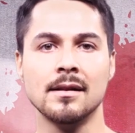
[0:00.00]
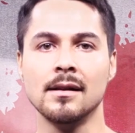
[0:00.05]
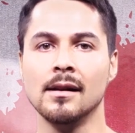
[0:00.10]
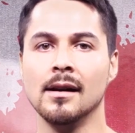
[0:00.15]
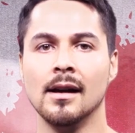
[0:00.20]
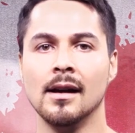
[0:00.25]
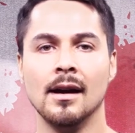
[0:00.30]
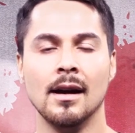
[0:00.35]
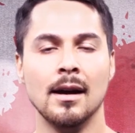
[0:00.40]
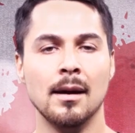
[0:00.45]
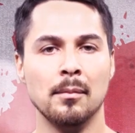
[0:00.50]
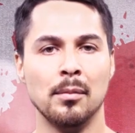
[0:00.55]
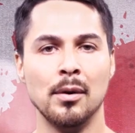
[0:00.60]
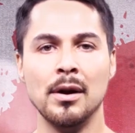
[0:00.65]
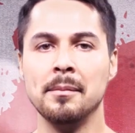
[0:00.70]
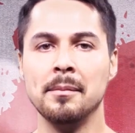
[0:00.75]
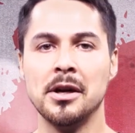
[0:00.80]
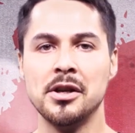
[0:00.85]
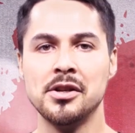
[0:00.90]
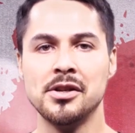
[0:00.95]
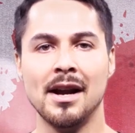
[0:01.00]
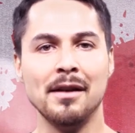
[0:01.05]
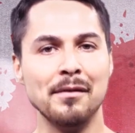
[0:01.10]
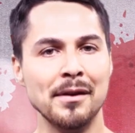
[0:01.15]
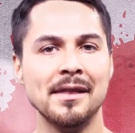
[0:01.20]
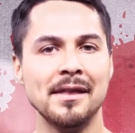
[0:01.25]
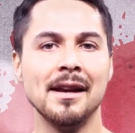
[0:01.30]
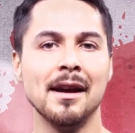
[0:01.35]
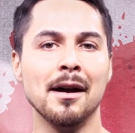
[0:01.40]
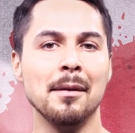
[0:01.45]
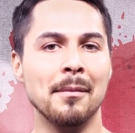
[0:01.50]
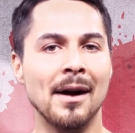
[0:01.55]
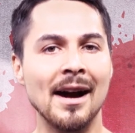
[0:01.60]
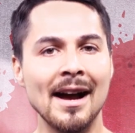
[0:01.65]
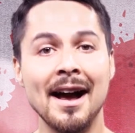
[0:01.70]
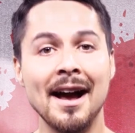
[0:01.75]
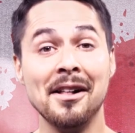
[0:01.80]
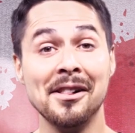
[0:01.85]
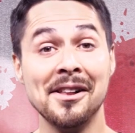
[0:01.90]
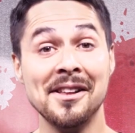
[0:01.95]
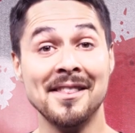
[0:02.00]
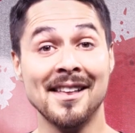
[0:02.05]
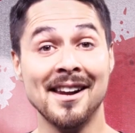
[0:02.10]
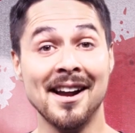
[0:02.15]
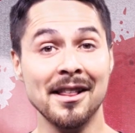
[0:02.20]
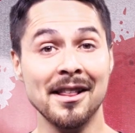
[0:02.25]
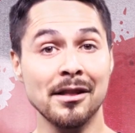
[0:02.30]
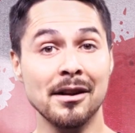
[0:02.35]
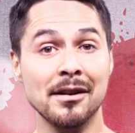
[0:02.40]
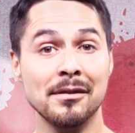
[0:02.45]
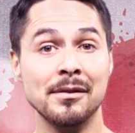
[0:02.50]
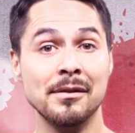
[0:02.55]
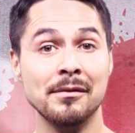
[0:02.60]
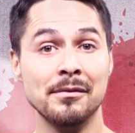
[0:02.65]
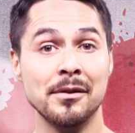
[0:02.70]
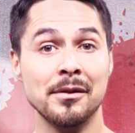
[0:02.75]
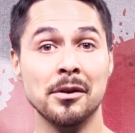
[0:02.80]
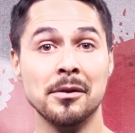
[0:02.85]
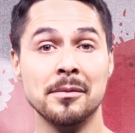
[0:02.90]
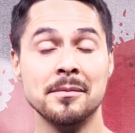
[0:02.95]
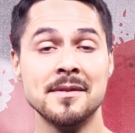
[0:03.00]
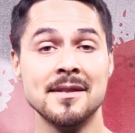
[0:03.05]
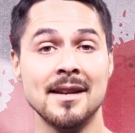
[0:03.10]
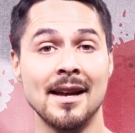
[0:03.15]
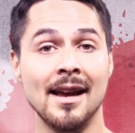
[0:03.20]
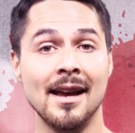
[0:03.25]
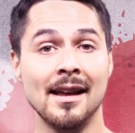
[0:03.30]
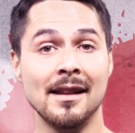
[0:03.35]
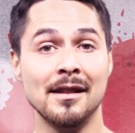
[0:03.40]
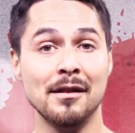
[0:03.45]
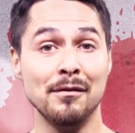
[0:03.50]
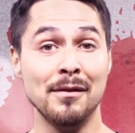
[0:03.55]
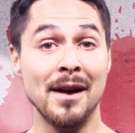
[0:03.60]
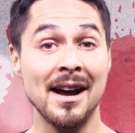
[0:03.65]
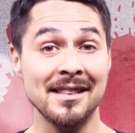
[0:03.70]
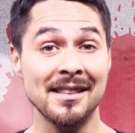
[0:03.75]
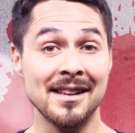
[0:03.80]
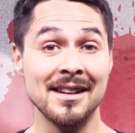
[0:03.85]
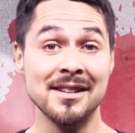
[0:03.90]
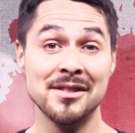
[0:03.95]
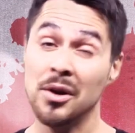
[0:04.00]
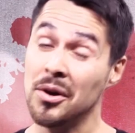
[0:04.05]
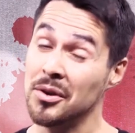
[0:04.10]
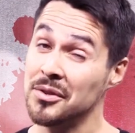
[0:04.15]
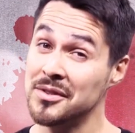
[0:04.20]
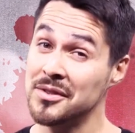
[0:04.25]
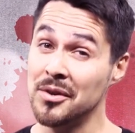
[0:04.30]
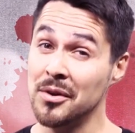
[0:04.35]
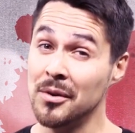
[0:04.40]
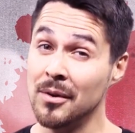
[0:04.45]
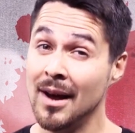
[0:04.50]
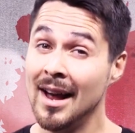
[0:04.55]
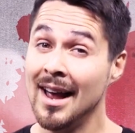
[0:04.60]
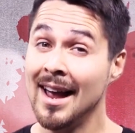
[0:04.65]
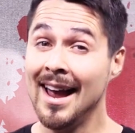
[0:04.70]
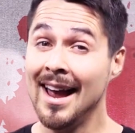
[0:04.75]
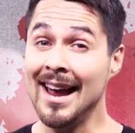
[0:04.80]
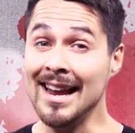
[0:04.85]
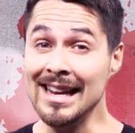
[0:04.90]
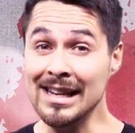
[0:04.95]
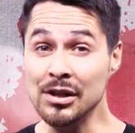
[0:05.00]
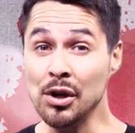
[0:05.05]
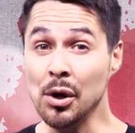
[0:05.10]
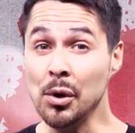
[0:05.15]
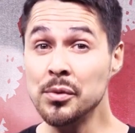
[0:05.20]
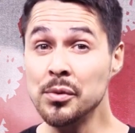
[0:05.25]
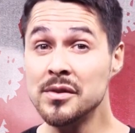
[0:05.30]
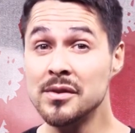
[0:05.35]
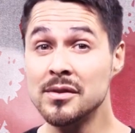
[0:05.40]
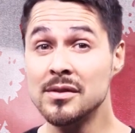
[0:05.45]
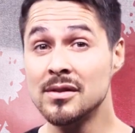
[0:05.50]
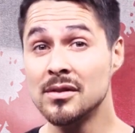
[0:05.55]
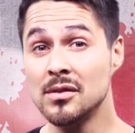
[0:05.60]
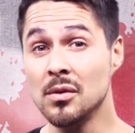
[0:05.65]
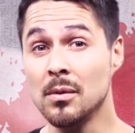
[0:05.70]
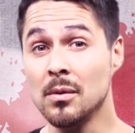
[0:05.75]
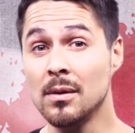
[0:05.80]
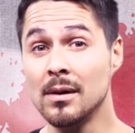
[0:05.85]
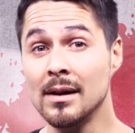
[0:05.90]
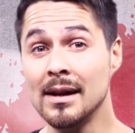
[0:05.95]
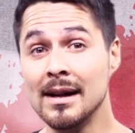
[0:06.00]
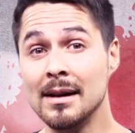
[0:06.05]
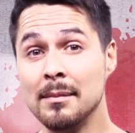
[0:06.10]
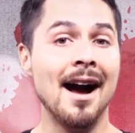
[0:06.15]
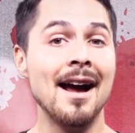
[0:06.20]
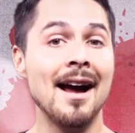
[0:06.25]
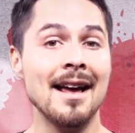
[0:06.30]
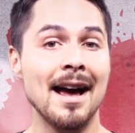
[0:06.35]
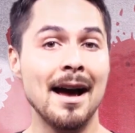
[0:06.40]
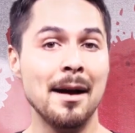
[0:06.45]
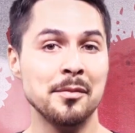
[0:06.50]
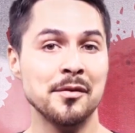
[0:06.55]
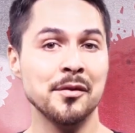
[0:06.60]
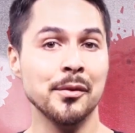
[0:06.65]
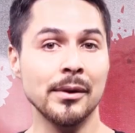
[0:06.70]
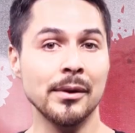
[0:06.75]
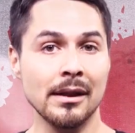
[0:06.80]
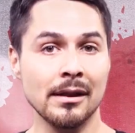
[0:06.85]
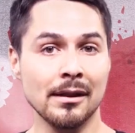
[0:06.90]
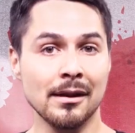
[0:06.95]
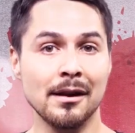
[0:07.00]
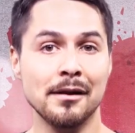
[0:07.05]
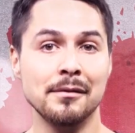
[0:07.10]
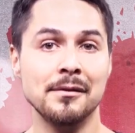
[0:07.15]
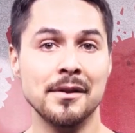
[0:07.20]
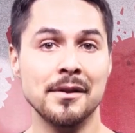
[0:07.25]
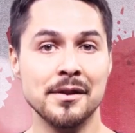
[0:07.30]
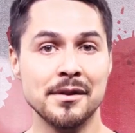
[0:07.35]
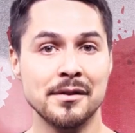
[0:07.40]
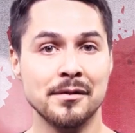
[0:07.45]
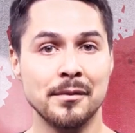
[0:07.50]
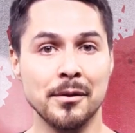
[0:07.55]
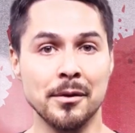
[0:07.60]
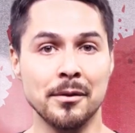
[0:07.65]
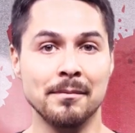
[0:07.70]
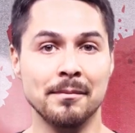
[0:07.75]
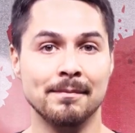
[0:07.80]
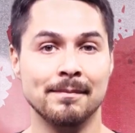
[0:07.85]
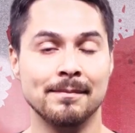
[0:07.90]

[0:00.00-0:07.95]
and pretty much everything up my alley that I love in films, and the fact that it's also a ghost story, I absolutely loved this film.